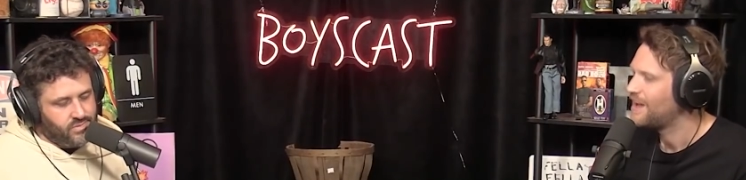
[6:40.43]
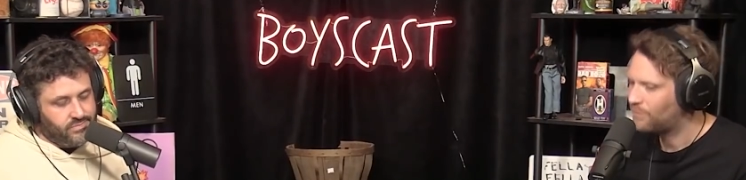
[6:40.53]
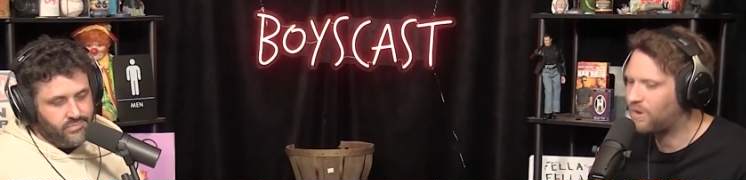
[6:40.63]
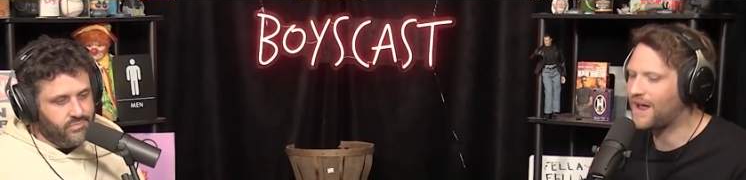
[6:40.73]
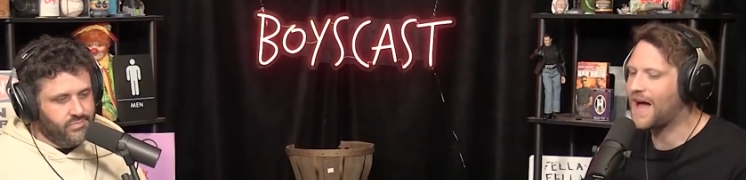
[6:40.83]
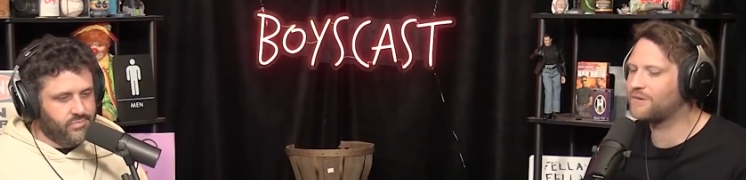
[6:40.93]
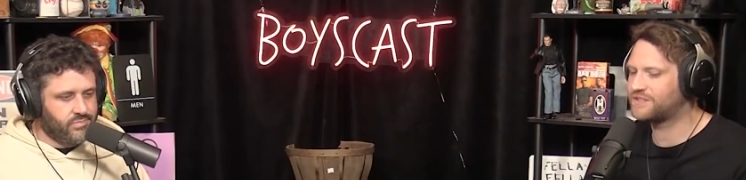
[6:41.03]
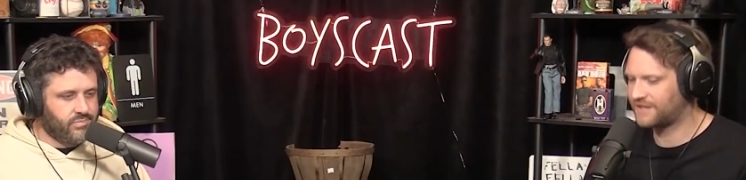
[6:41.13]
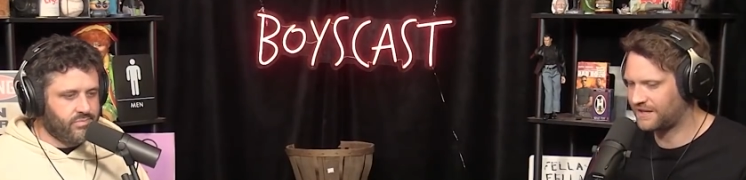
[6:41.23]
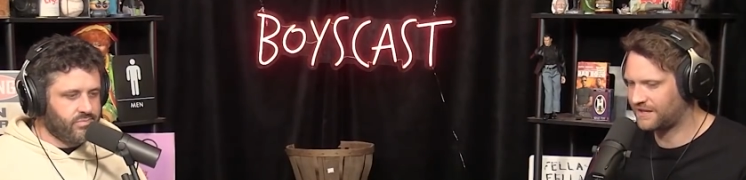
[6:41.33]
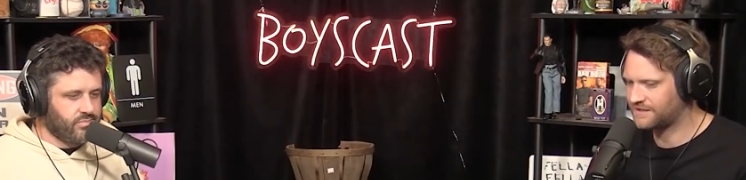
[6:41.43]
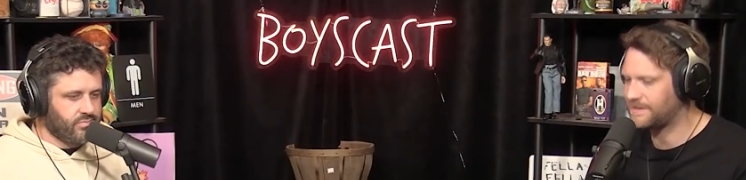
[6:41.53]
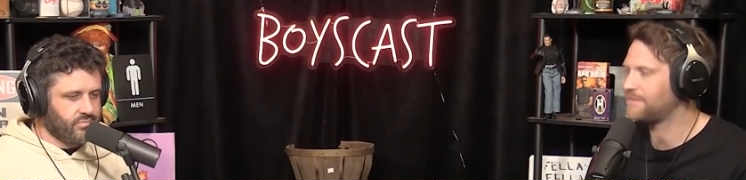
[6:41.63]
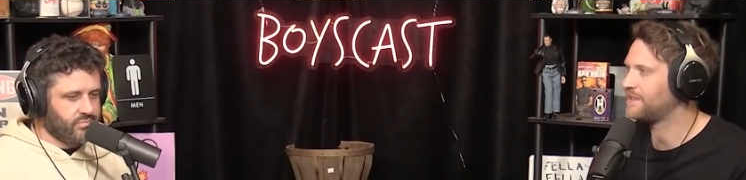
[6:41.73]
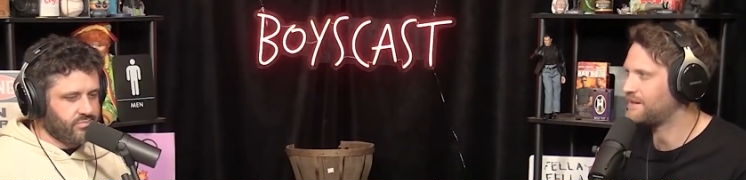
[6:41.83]
Speaker 1: What I was thinking is
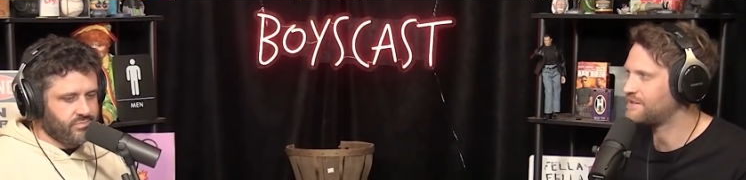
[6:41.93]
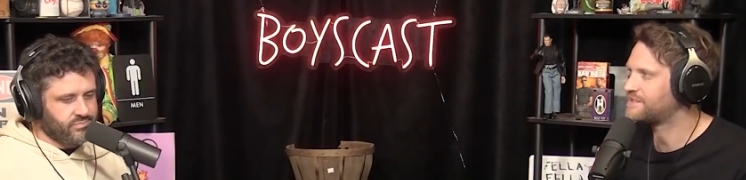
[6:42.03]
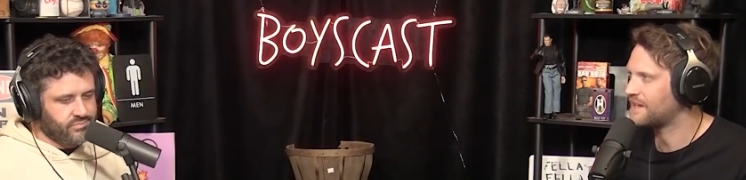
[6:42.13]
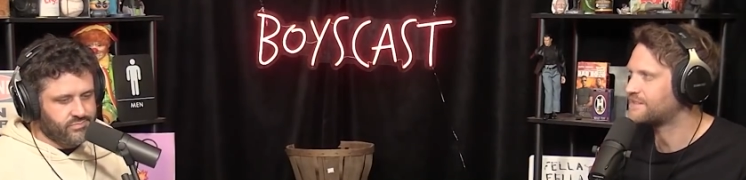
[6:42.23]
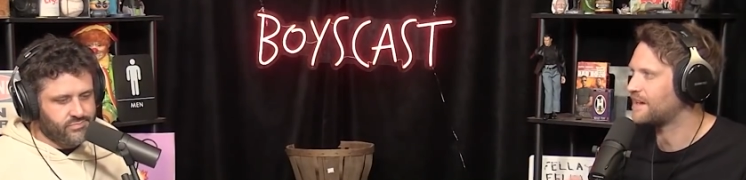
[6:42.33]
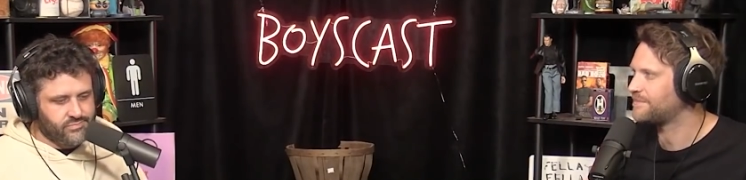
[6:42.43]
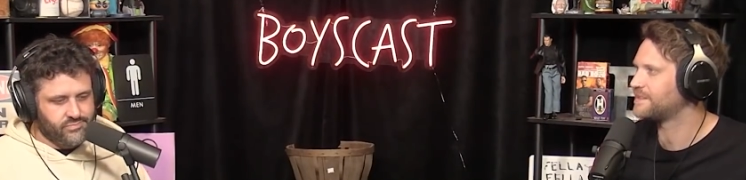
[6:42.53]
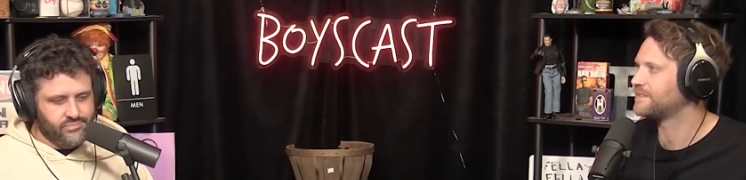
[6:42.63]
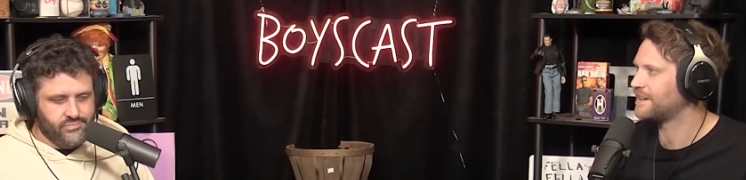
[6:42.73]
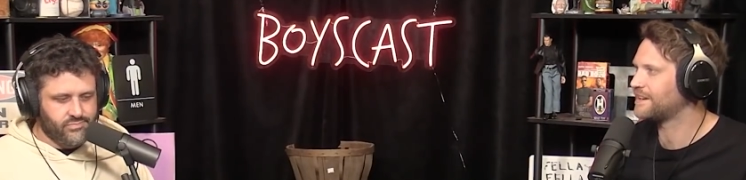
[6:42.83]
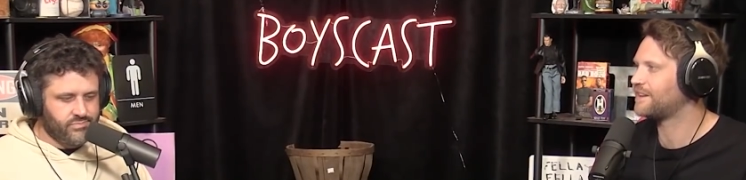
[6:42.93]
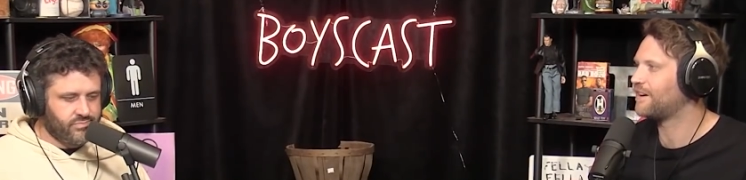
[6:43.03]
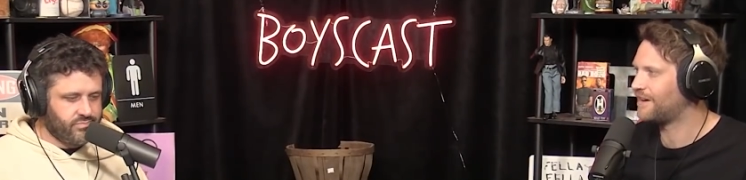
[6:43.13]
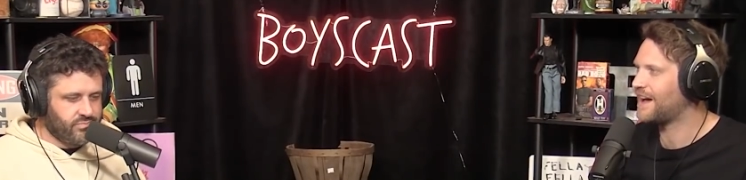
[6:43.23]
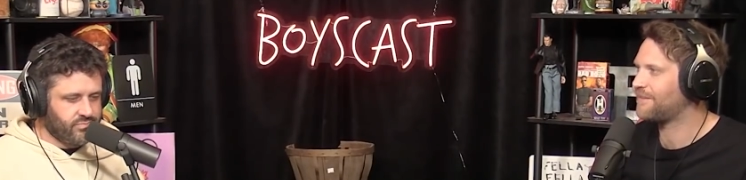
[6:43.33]
maybe they would say something, like, you
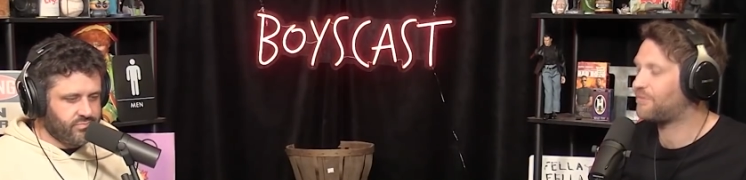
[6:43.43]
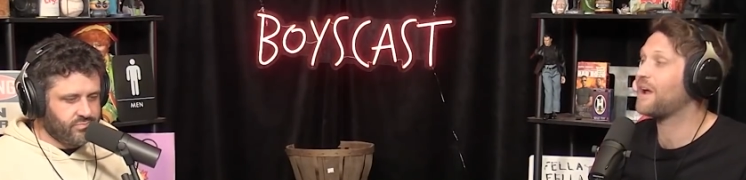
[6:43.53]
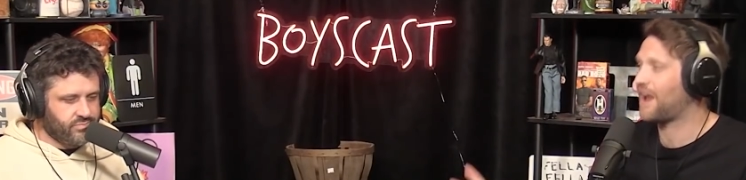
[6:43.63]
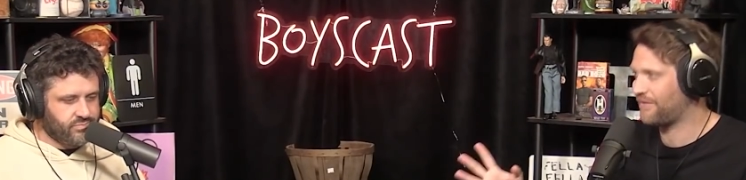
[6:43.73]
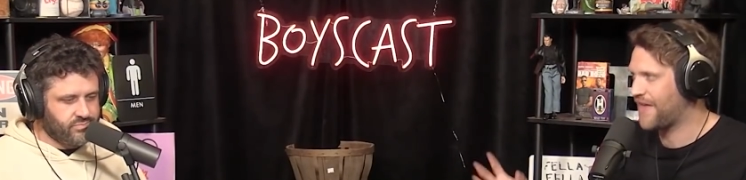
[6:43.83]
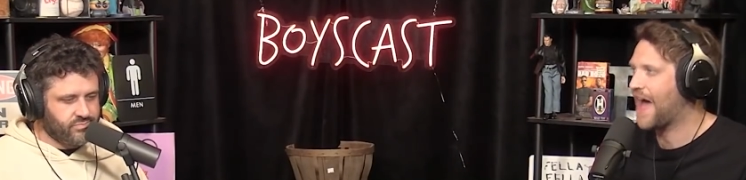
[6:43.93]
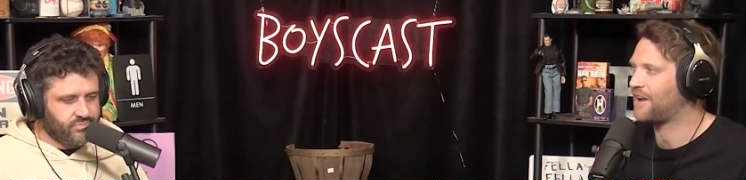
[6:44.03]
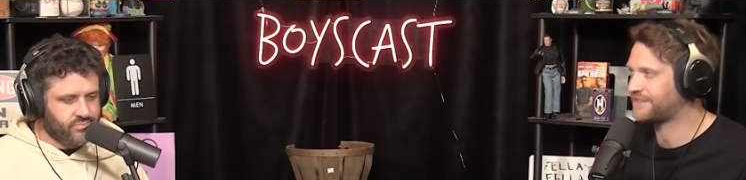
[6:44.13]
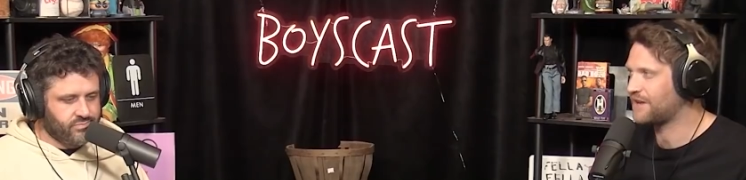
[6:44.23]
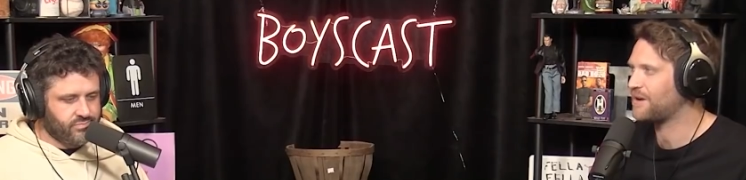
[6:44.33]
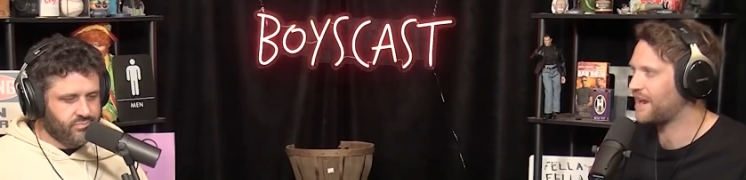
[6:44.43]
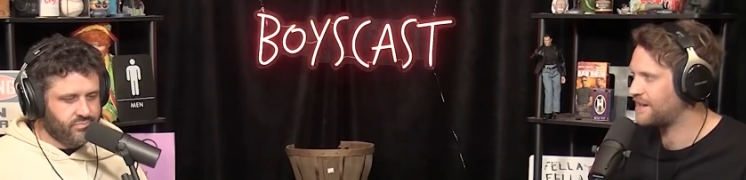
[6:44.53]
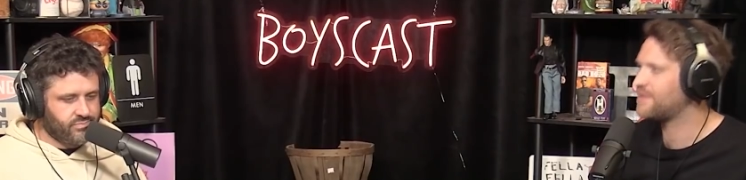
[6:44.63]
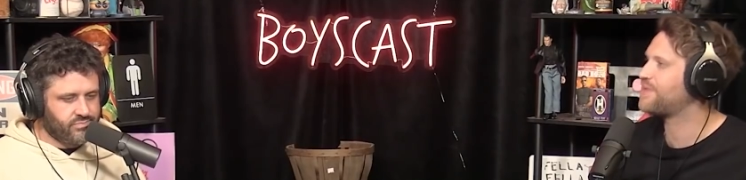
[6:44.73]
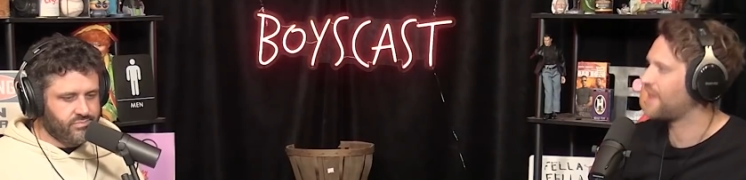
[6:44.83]
know, but uh, that I'll tell you what I
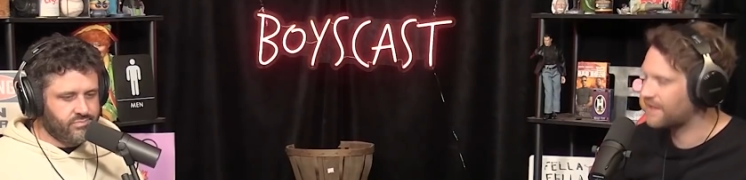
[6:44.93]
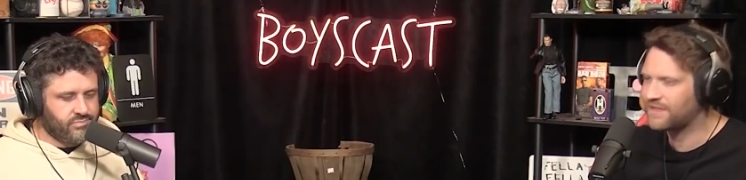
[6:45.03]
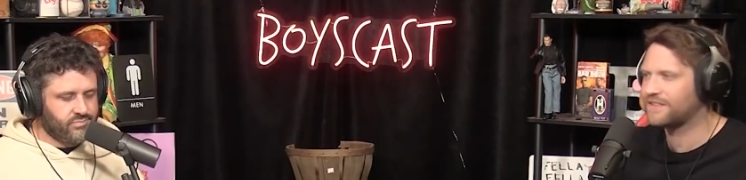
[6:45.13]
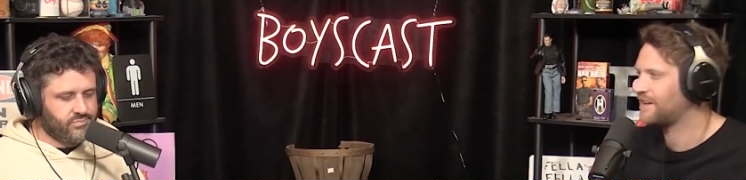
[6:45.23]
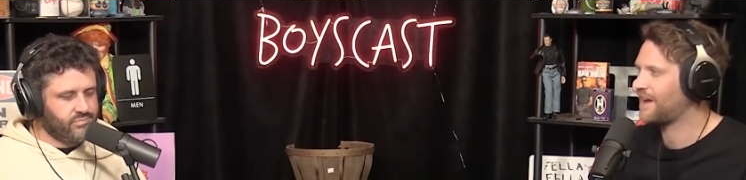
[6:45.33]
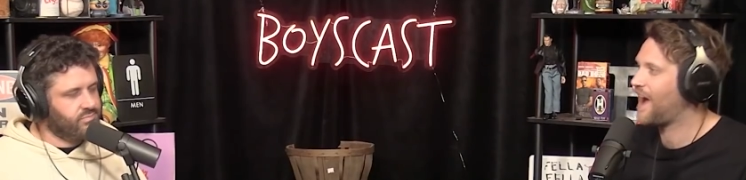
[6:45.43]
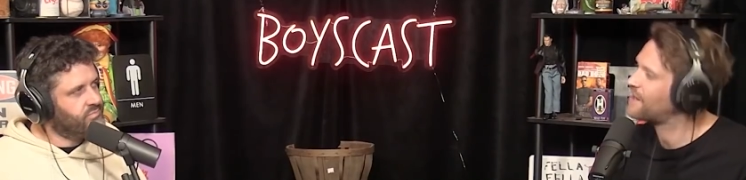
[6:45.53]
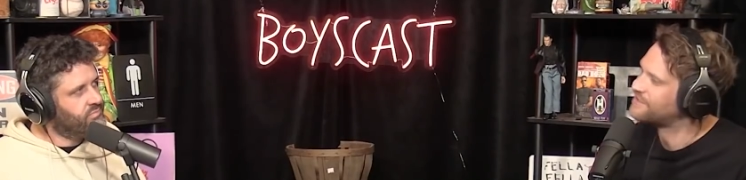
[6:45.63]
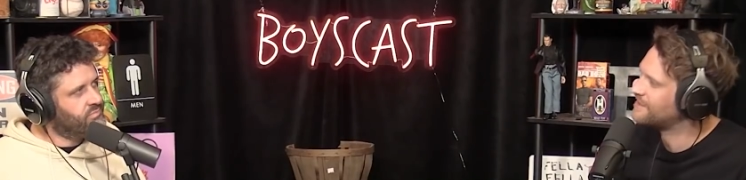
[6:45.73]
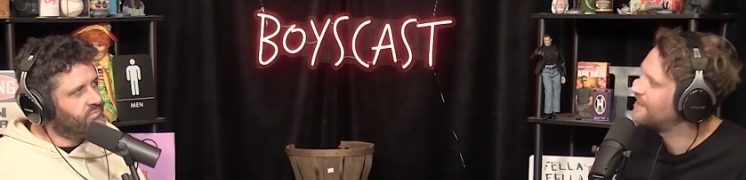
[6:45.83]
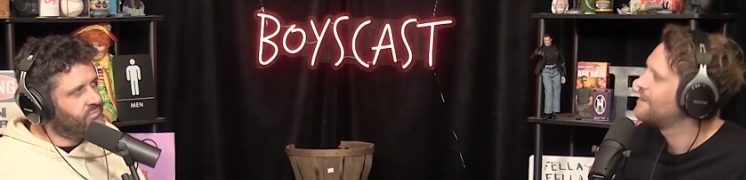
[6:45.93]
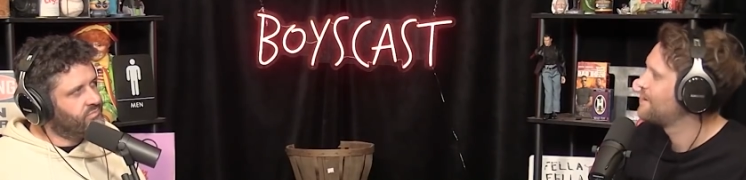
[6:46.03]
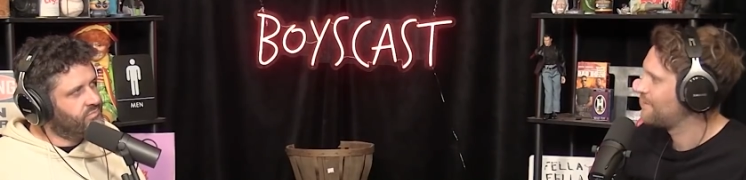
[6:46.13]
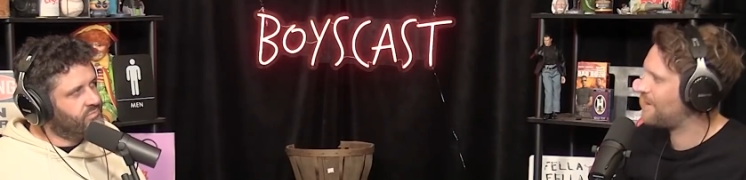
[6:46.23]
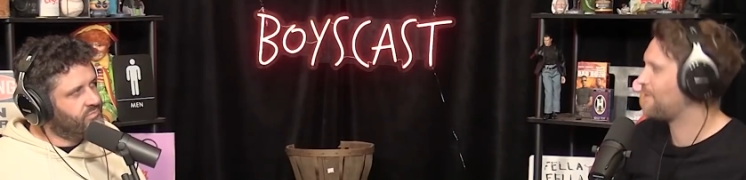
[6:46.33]
didn't think that they actually,
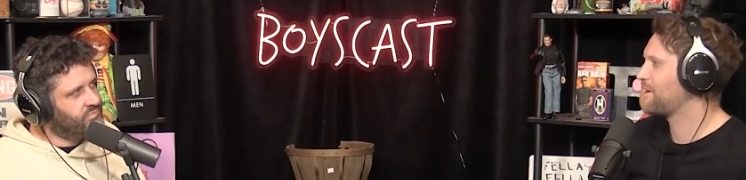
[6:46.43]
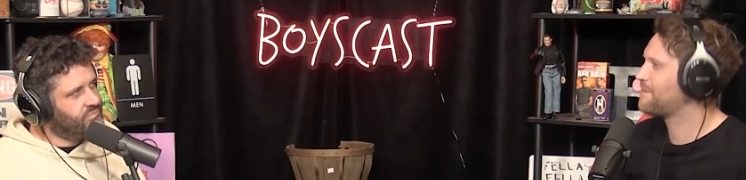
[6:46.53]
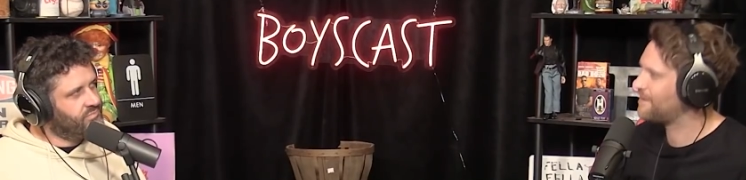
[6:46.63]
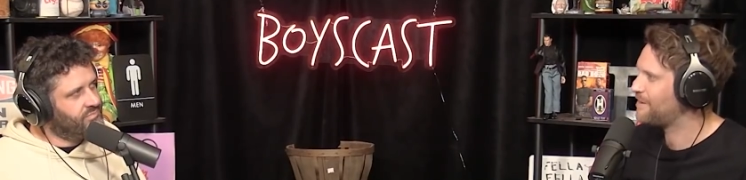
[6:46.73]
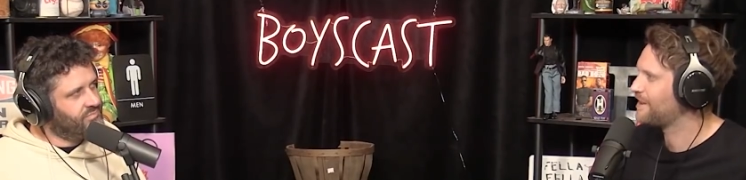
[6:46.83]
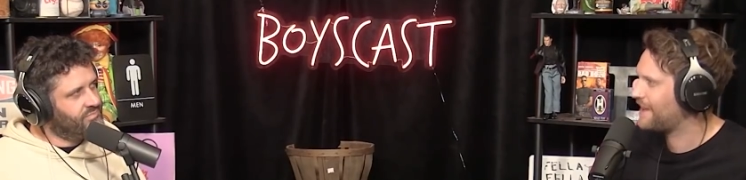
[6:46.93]
well, women are more